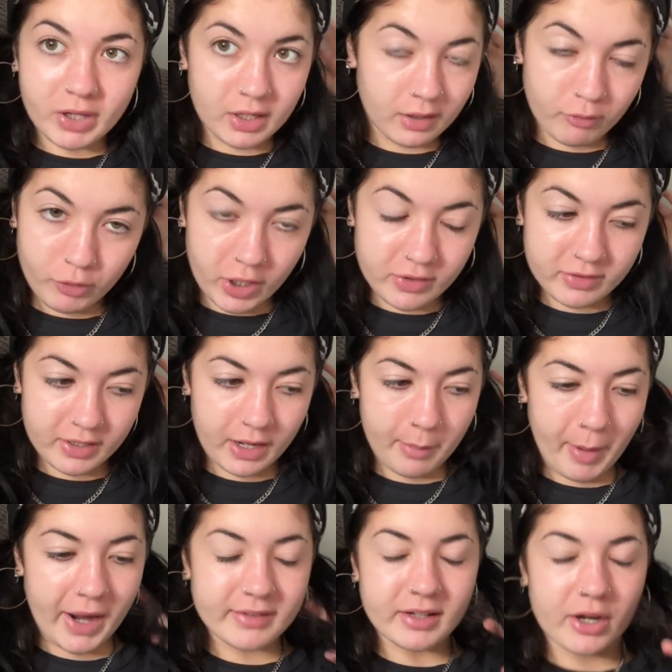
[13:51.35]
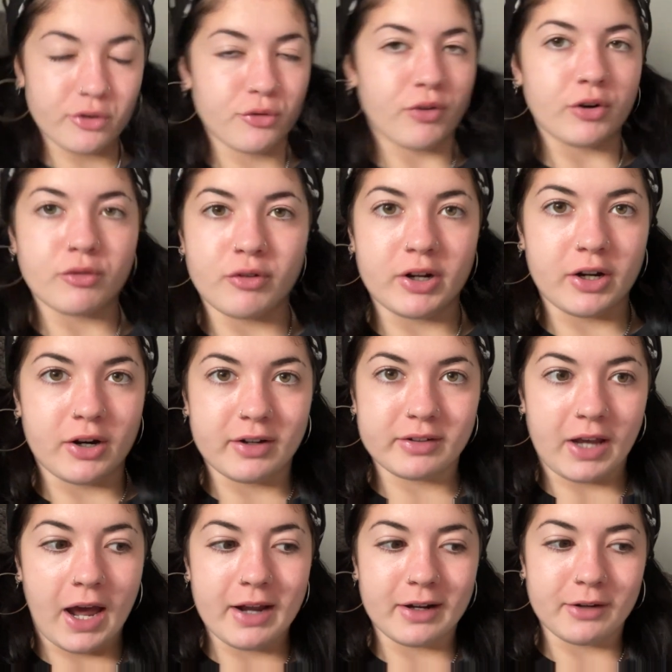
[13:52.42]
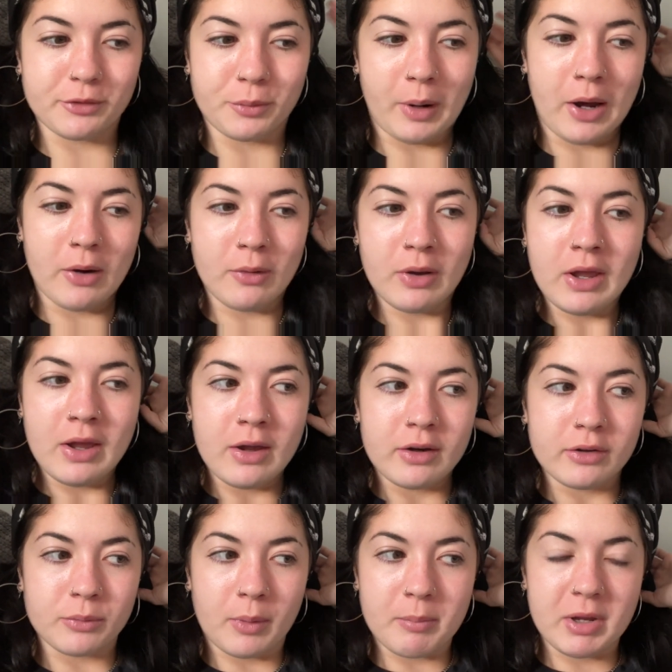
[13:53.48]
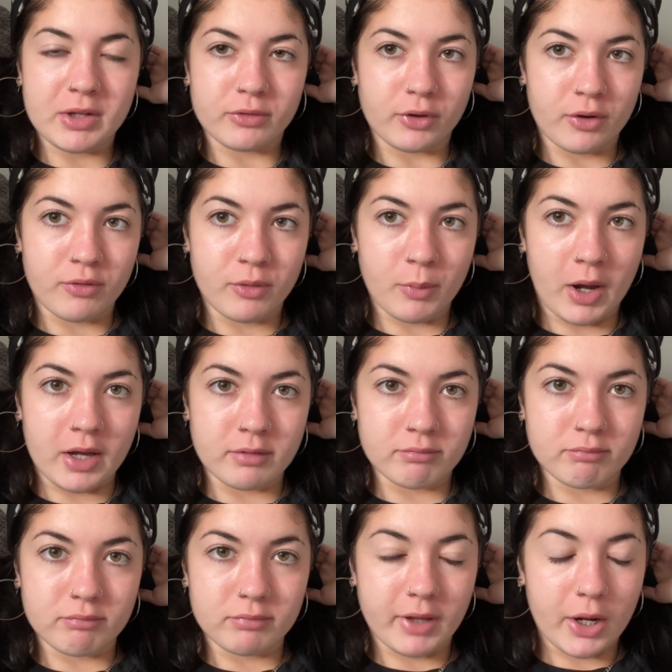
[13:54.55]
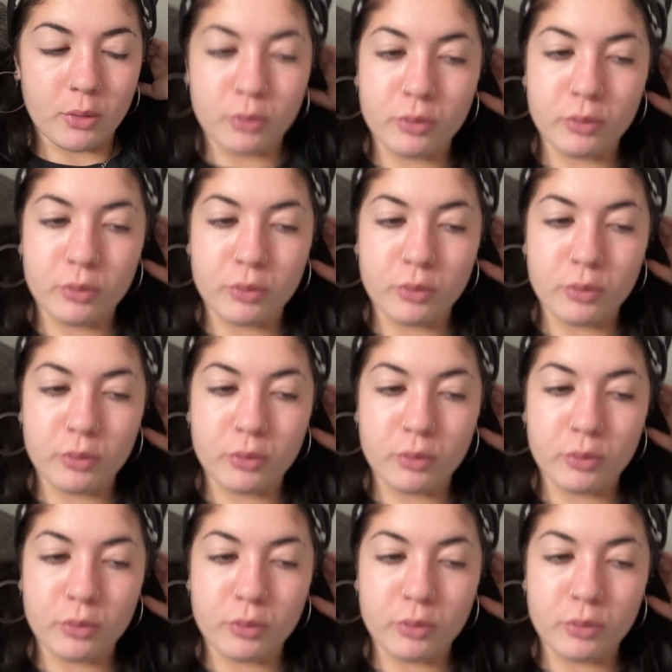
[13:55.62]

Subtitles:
Love going to TK Maxx. I actually found a really nice candle as well, because when me and Sophie went, they all